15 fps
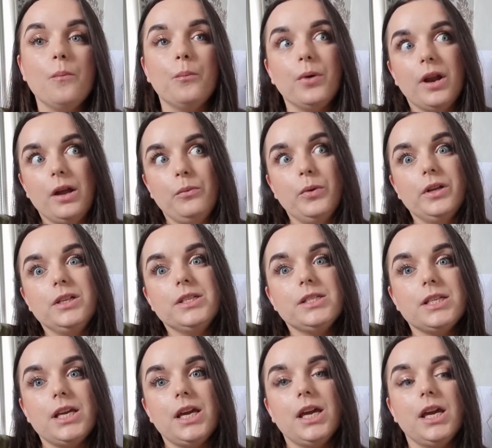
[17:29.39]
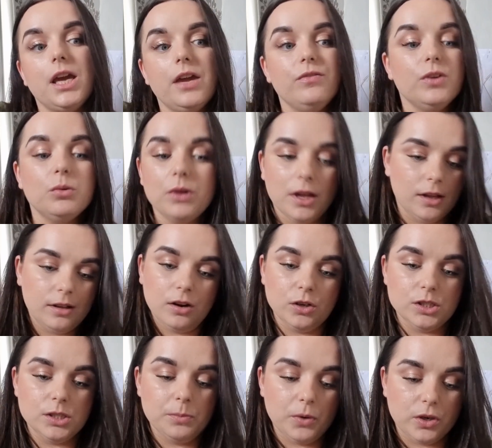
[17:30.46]
But I will say, if you get
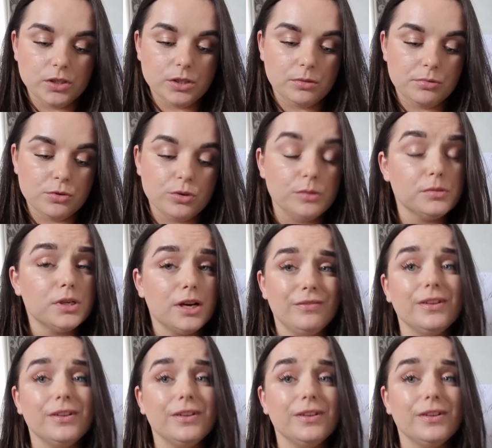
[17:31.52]
Glossybox subscription,